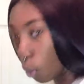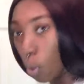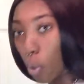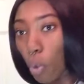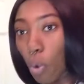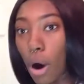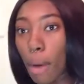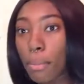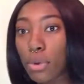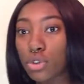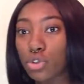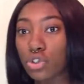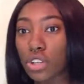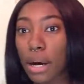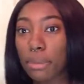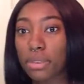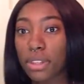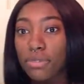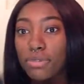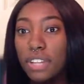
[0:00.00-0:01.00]
Ooh, almost
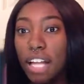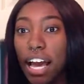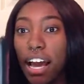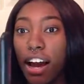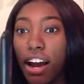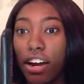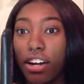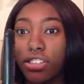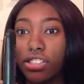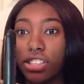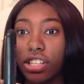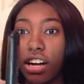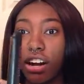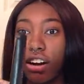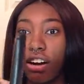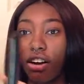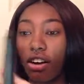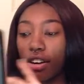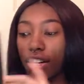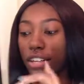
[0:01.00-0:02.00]
dropped the flat irons and I
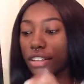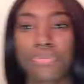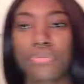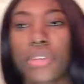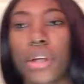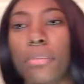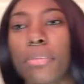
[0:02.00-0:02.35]
caught it.